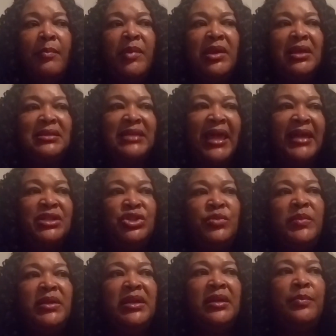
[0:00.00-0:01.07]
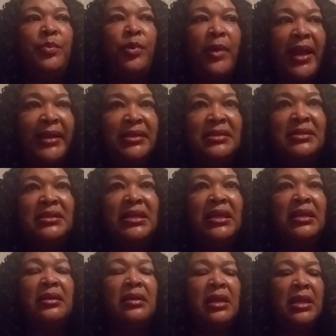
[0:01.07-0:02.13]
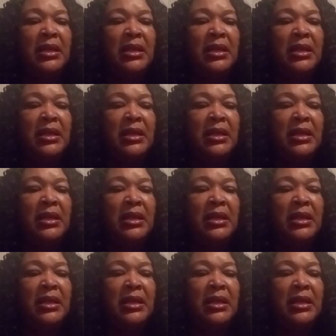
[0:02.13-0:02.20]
because as you begin practicing